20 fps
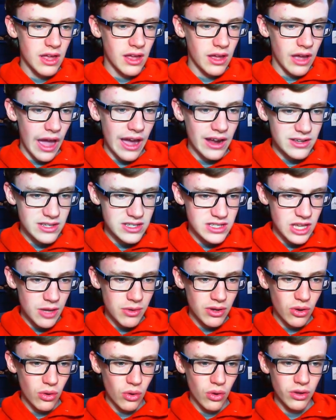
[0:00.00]
Add a
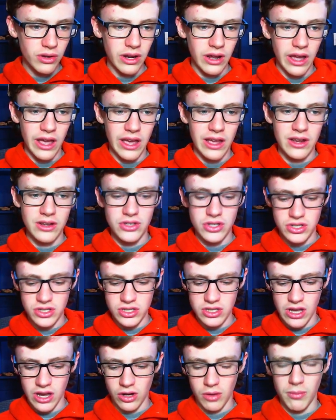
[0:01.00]
semicolon and
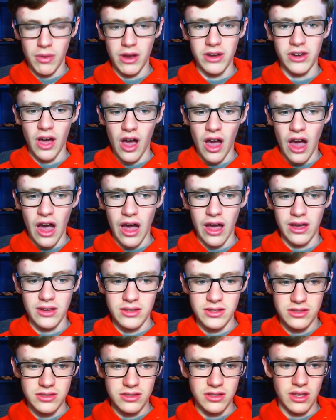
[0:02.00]
just increment I.
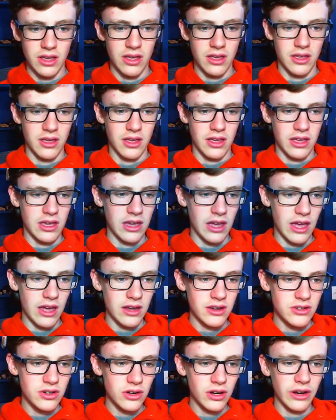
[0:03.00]
Hit
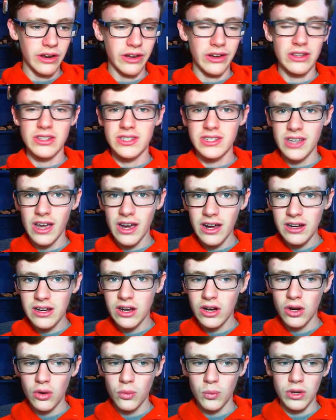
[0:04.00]
enter. Inside
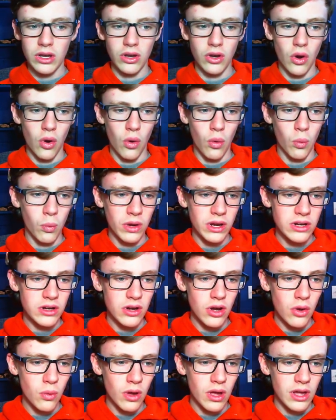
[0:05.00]
here, we can go
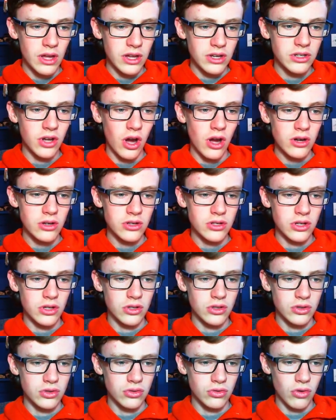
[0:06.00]
window dot
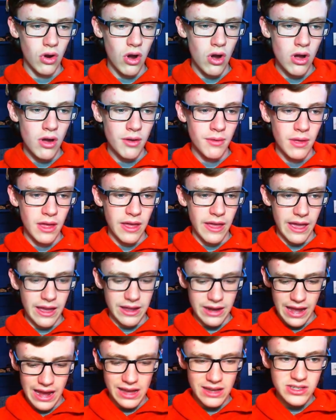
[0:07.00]
draw, and
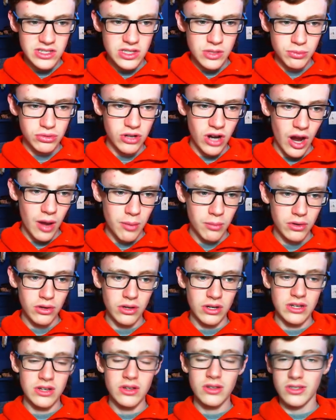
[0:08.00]
as the parameter,
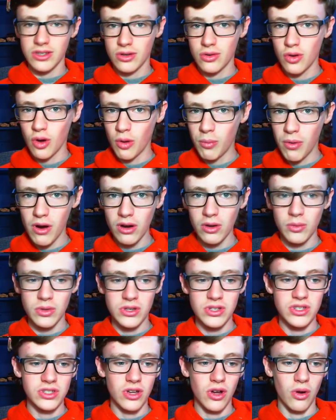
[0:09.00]
here's the cool part, we
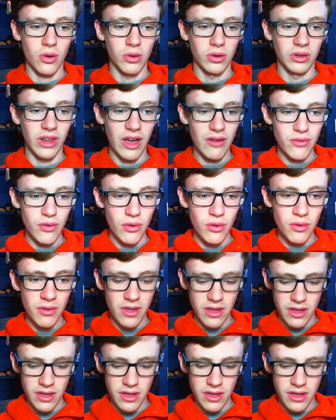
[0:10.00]
just go level,